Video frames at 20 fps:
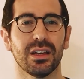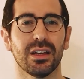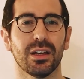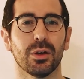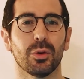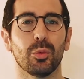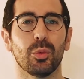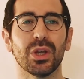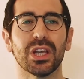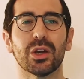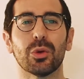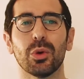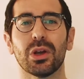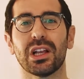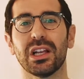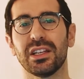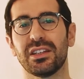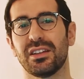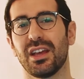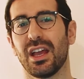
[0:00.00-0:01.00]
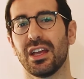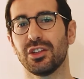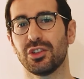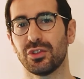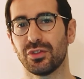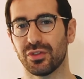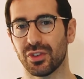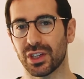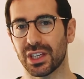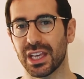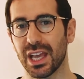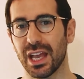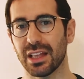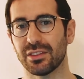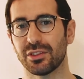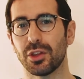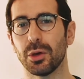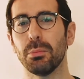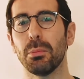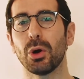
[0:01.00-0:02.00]
we quickly tend to
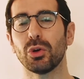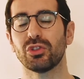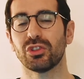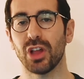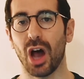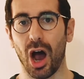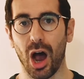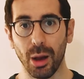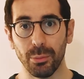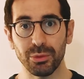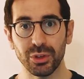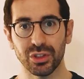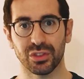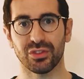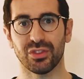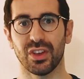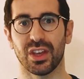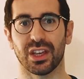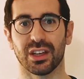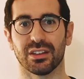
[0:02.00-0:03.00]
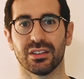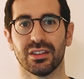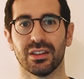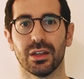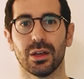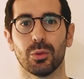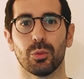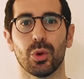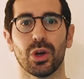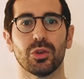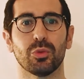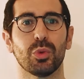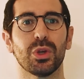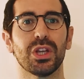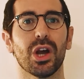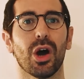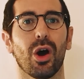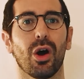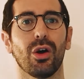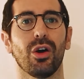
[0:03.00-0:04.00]
forget the most obvious things when we
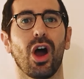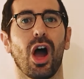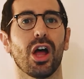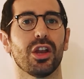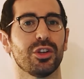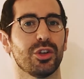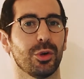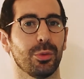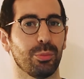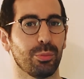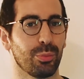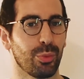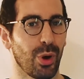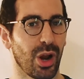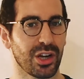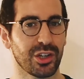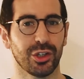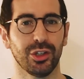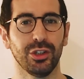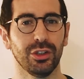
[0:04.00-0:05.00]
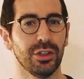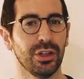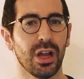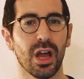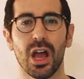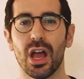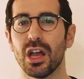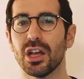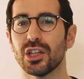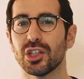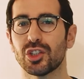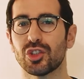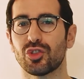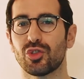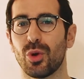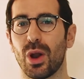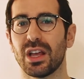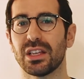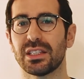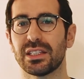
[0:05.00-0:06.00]
are under pressure,
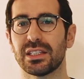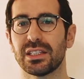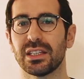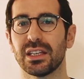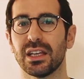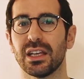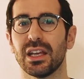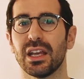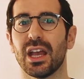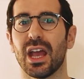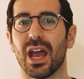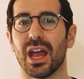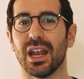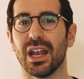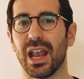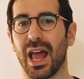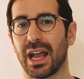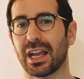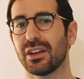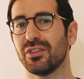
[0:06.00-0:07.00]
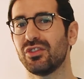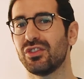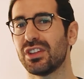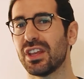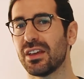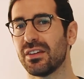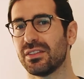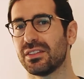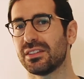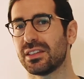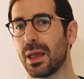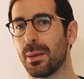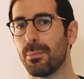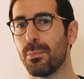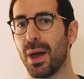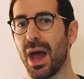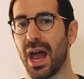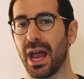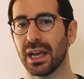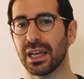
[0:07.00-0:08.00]
stress, and lack of step
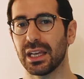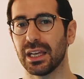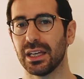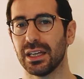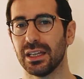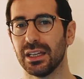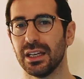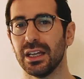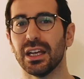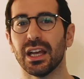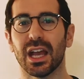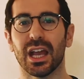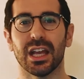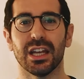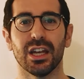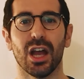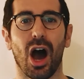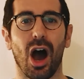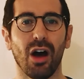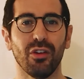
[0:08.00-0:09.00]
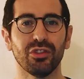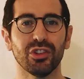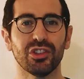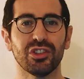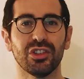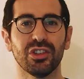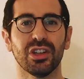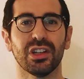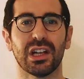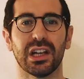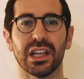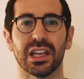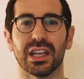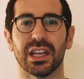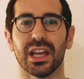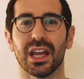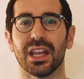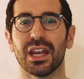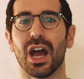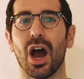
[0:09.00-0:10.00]
back. And unfortunately,
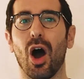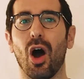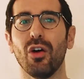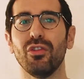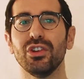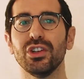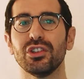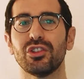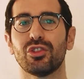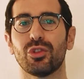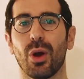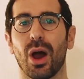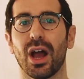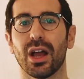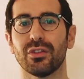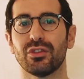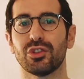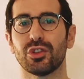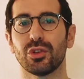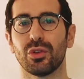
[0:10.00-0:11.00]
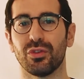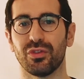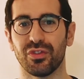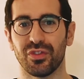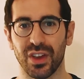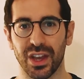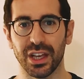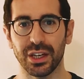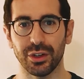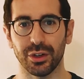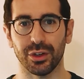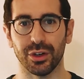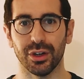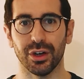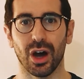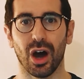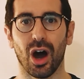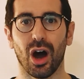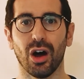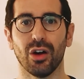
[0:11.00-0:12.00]
it often drives to the failure
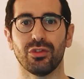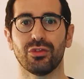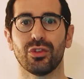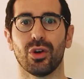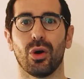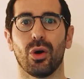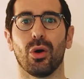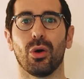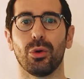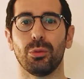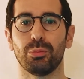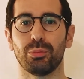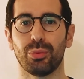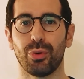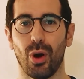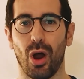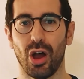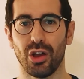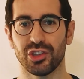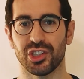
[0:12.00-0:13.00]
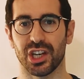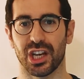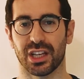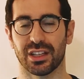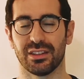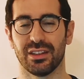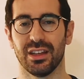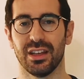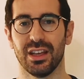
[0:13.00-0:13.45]
of our project.